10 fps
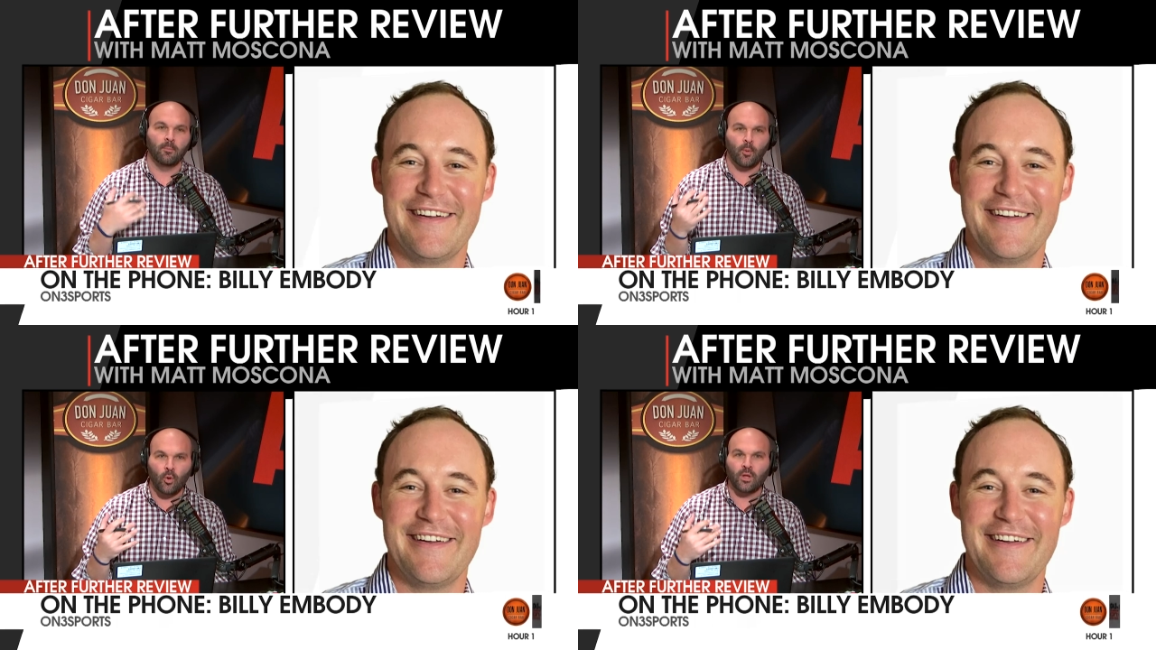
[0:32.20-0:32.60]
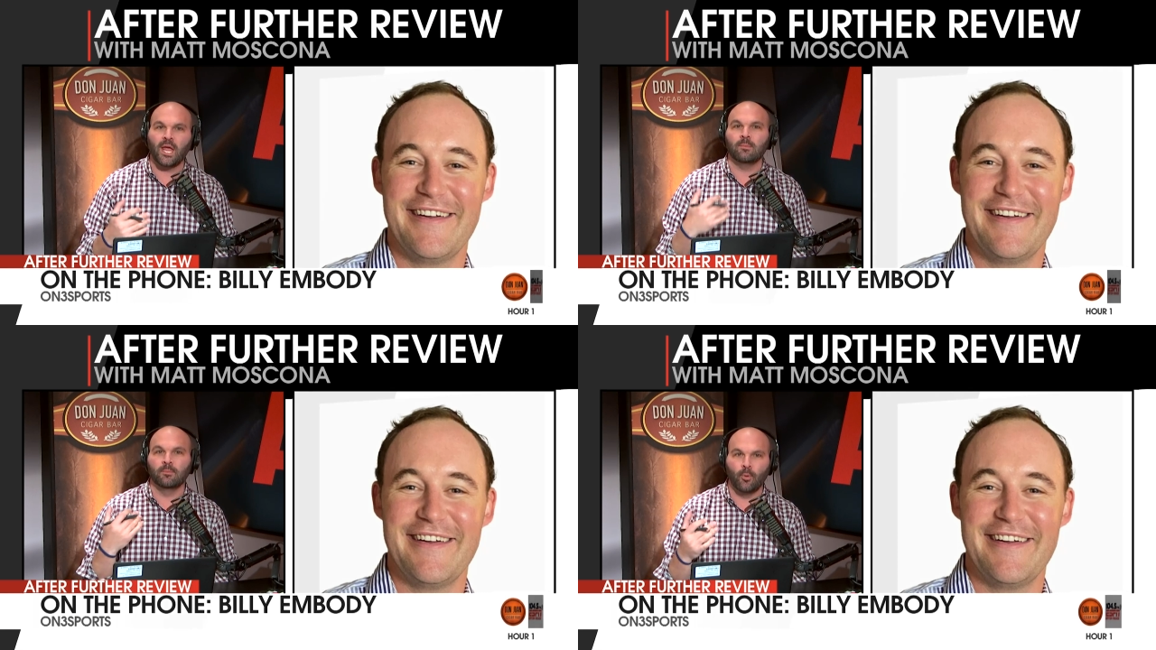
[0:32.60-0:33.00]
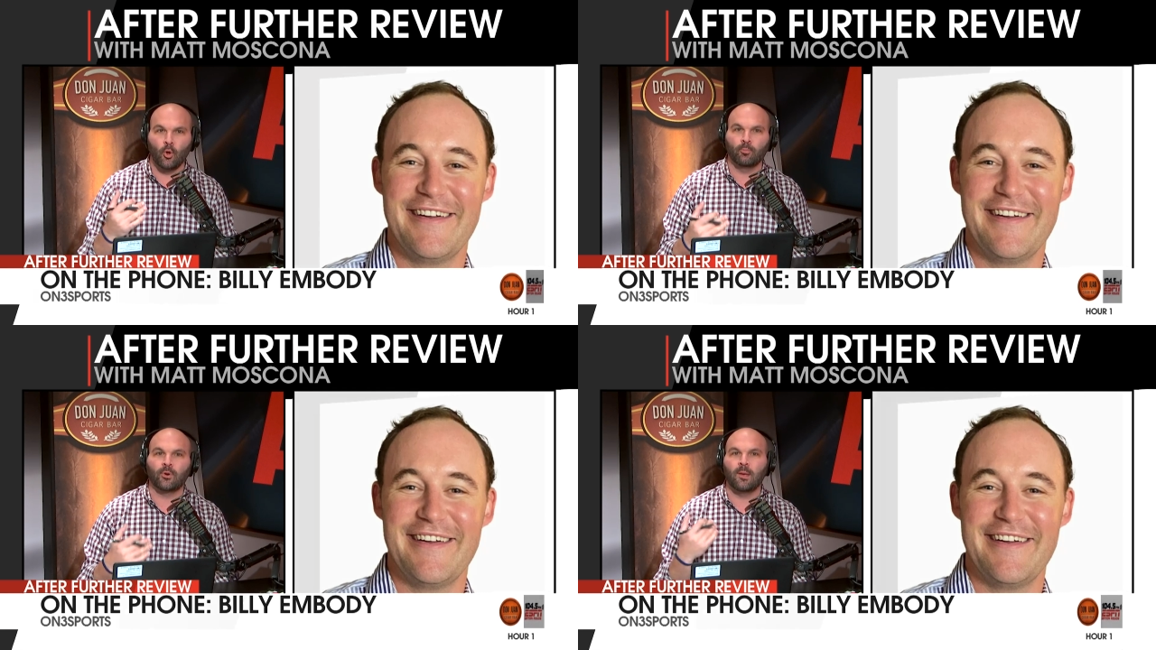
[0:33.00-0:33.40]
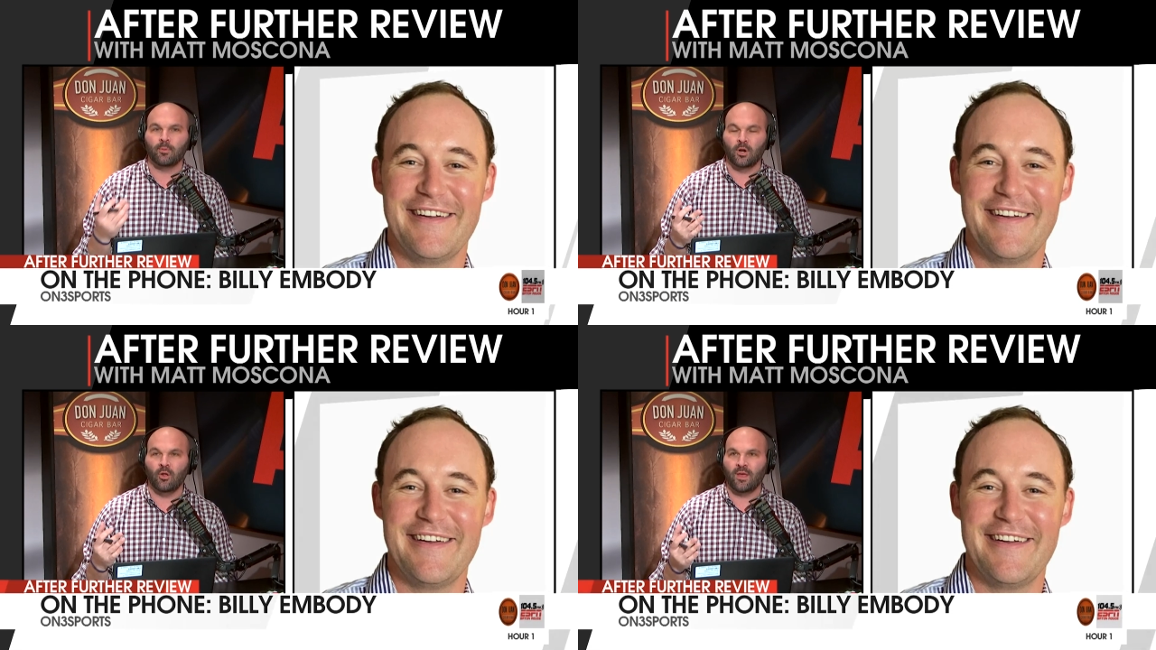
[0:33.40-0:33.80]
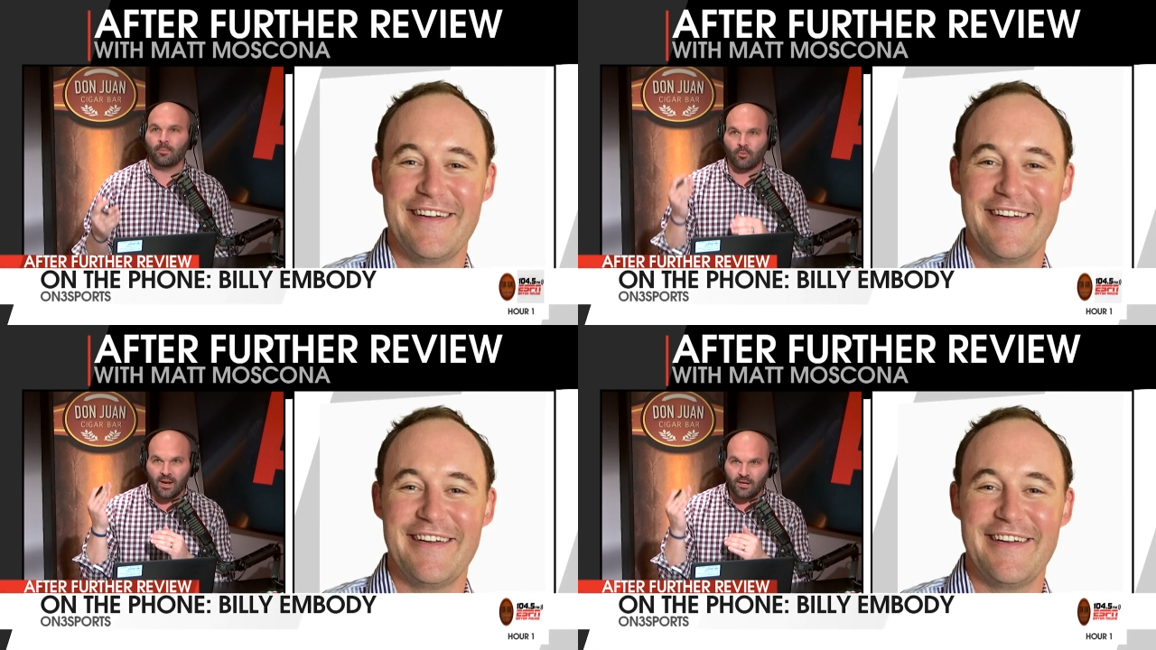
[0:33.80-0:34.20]
Speaker 1: about bowl game and bowl prep and all that,
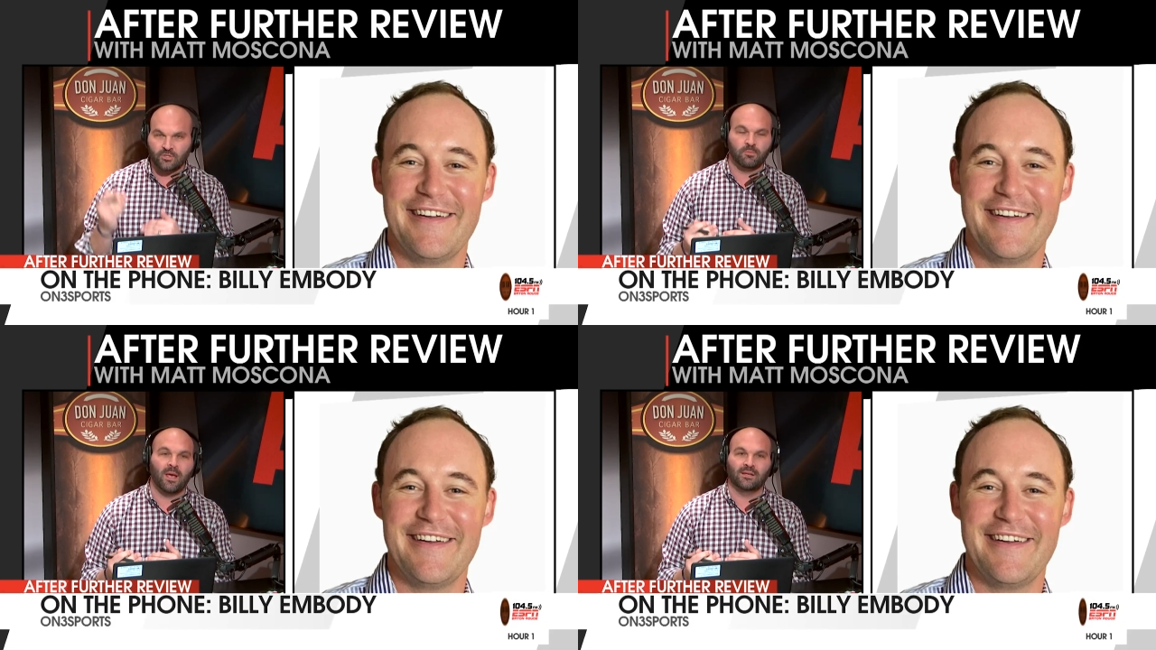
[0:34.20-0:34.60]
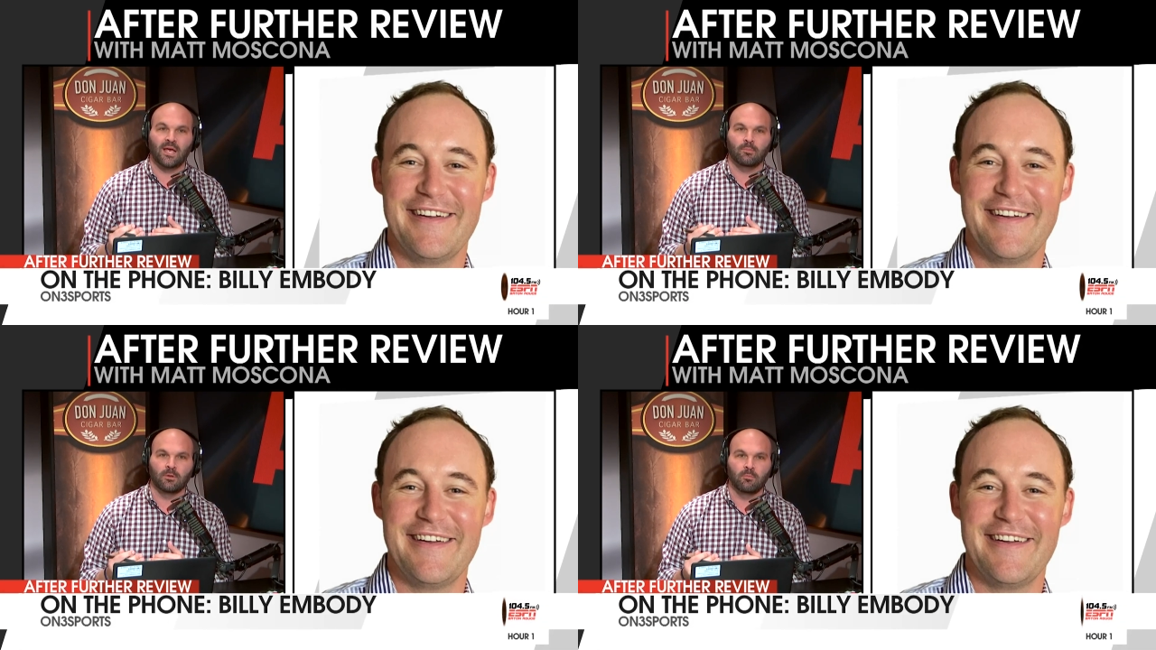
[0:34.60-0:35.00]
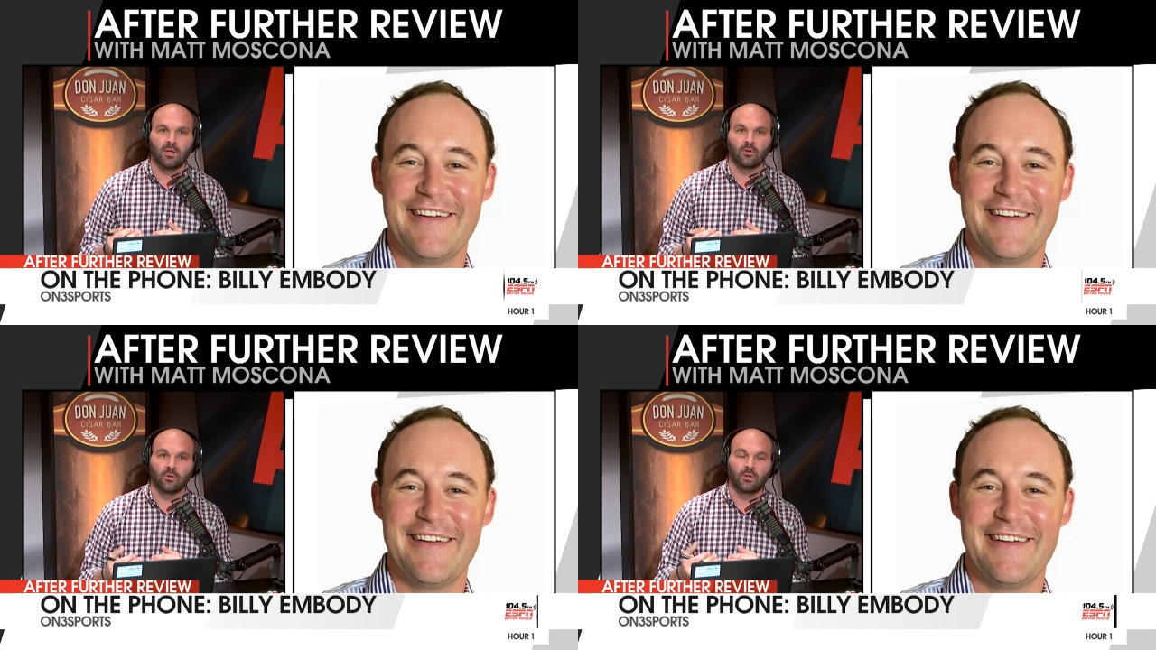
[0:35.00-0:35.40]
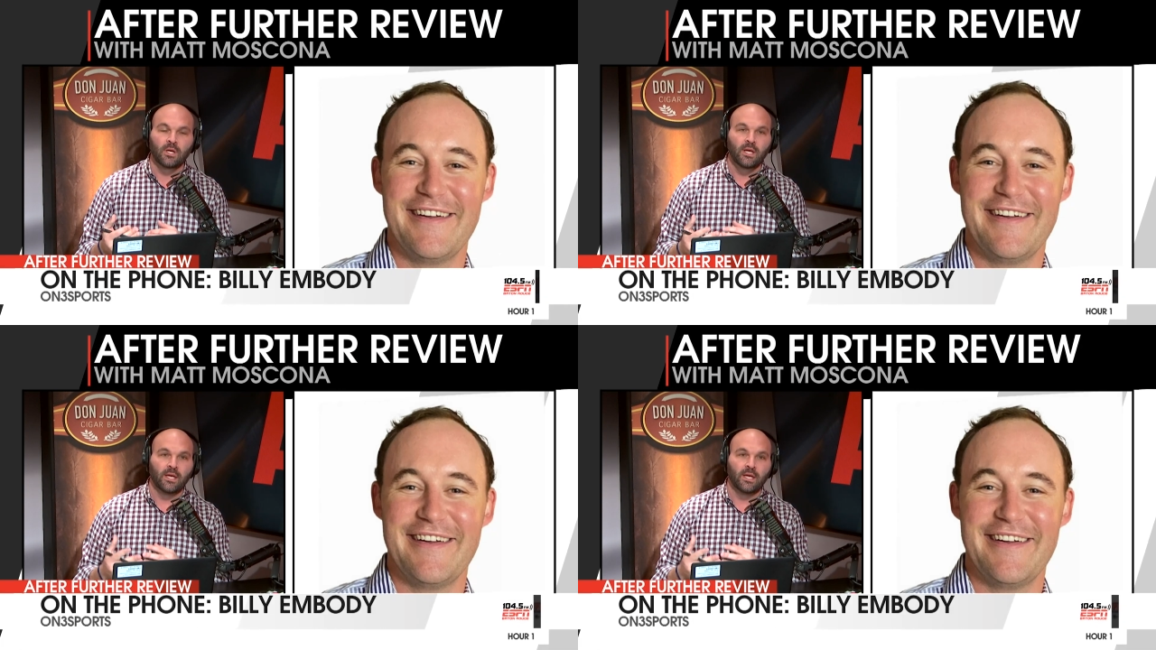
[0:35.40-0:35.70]
but right here, smack dab in the middle,